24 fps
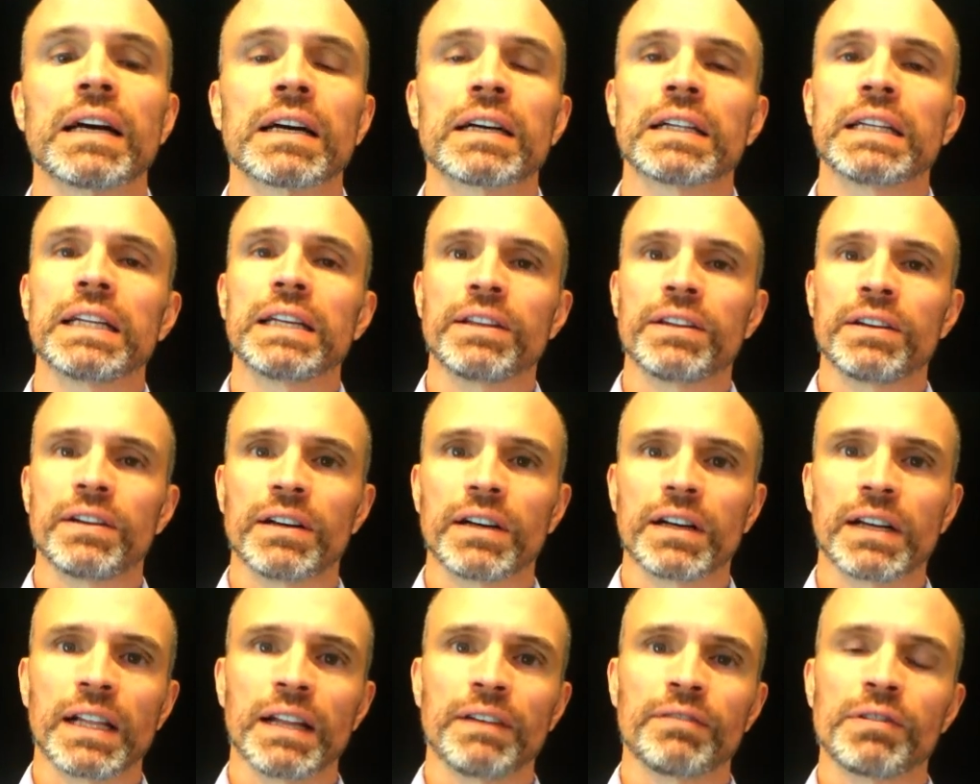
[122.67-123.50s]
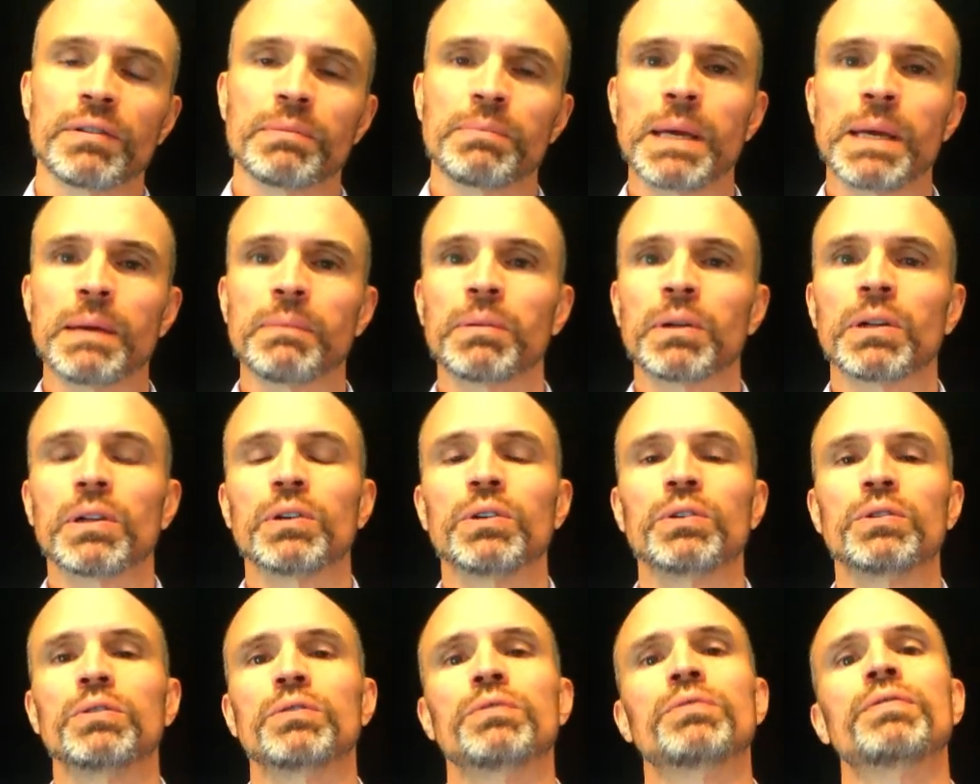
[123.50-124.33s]
luckily there are clever
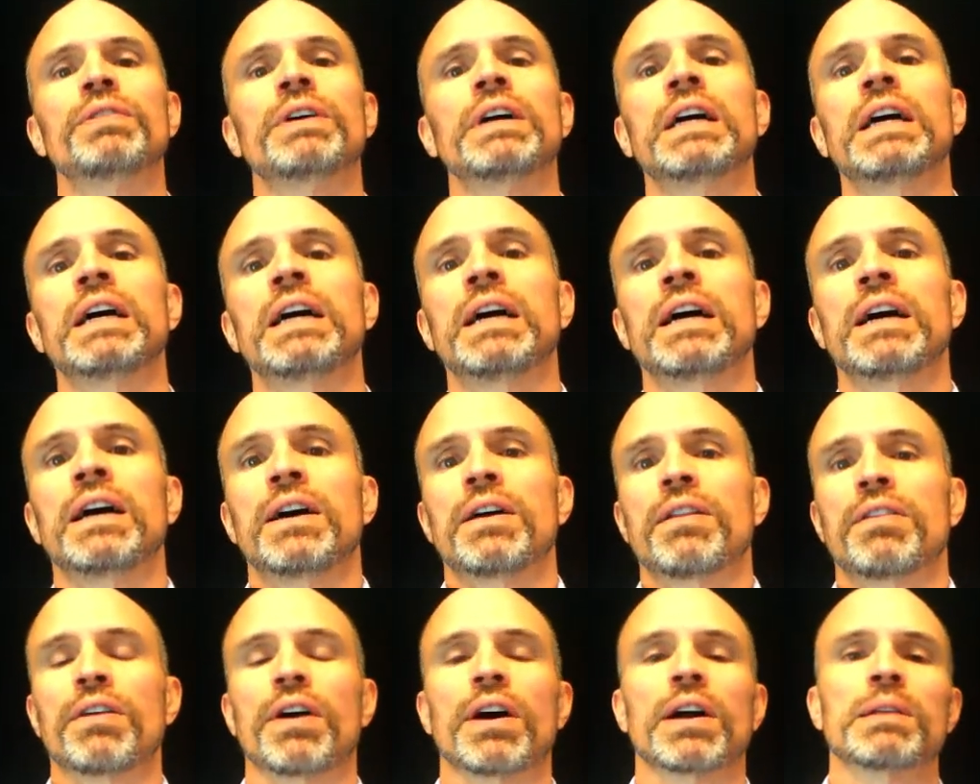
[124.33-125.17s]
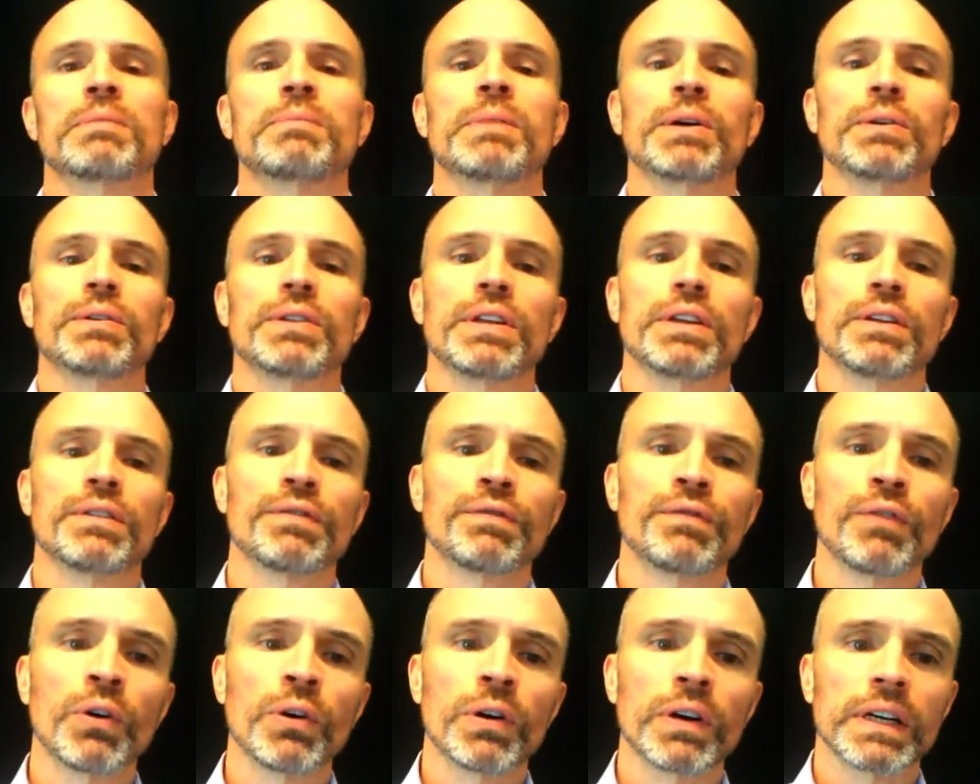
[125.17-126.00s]
people who've thought about
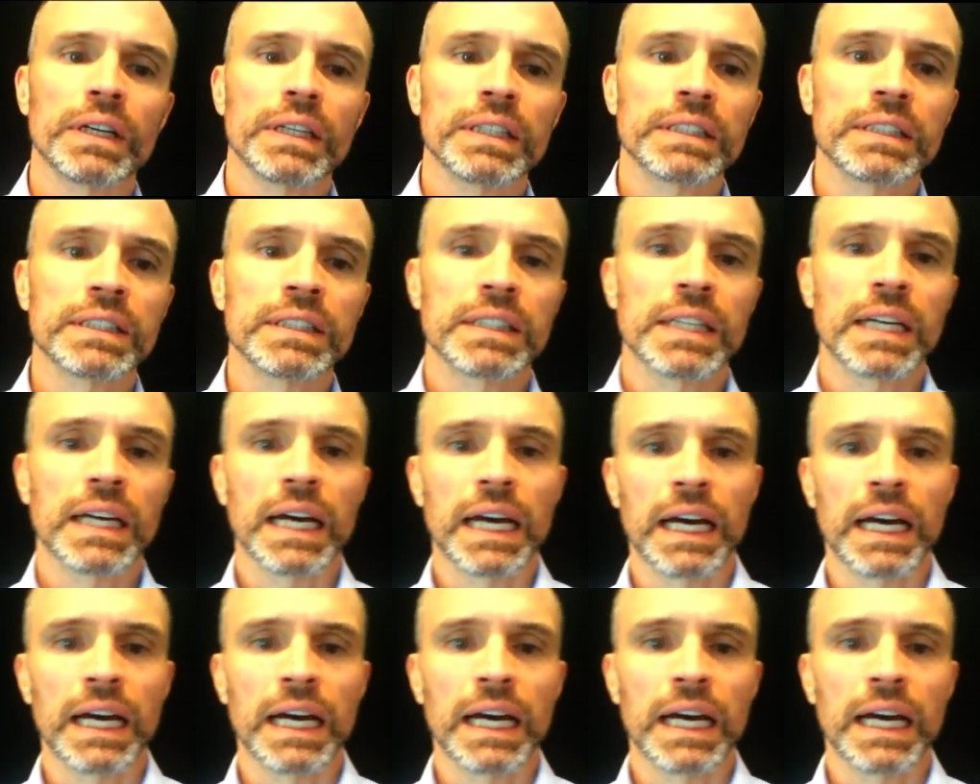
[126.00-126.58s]
this for us.